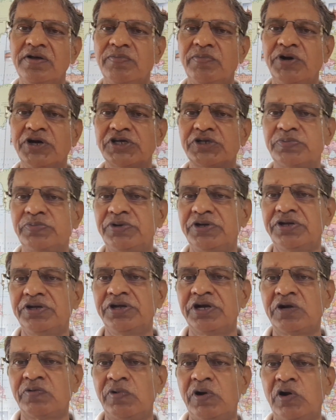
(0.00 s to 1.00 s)
must be
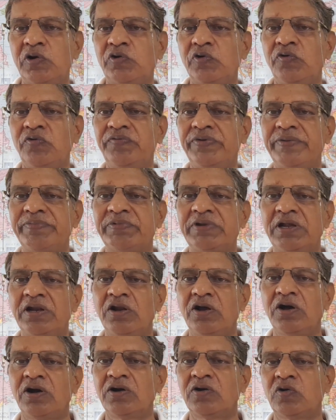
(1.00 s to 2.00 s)
equal to 50
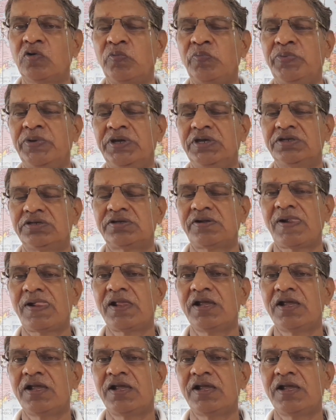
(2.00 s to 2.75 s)
lakh rupees,